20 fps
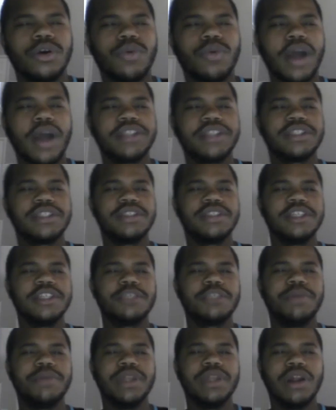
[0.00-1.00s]

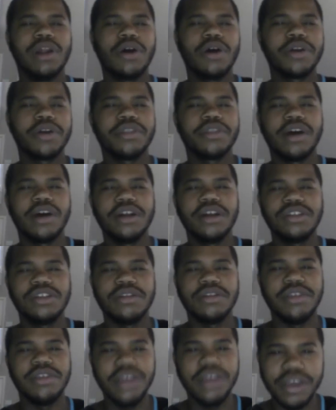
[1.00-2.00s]
righteousness belongeth
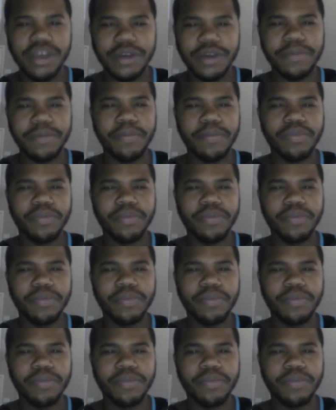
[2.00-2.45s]
unto thee,